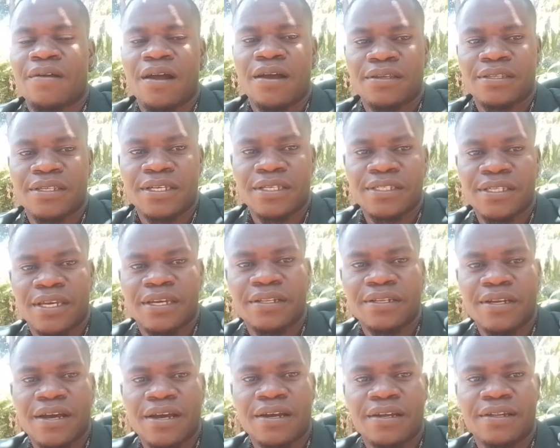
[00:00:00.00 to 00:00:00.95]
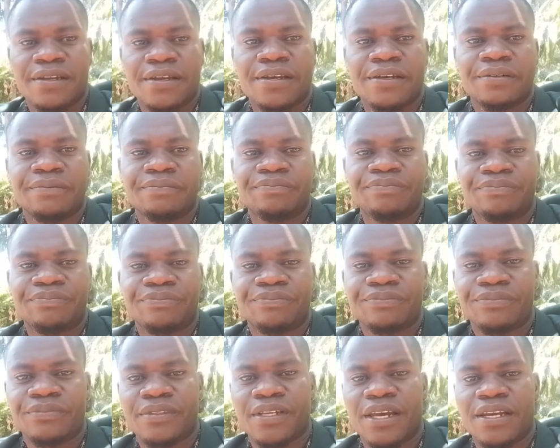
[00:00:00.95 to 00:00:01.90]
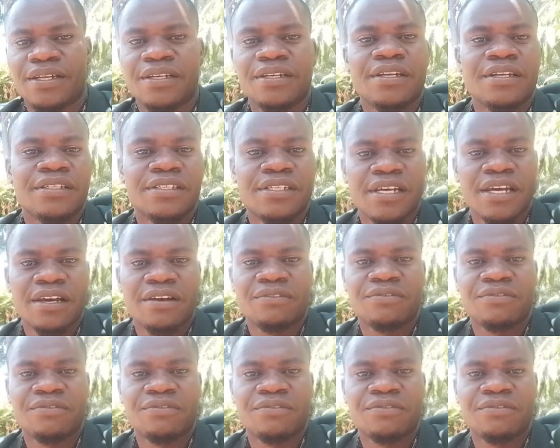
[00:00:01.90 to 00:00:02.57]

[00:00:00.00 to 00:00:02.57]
as I said earlier, I didn't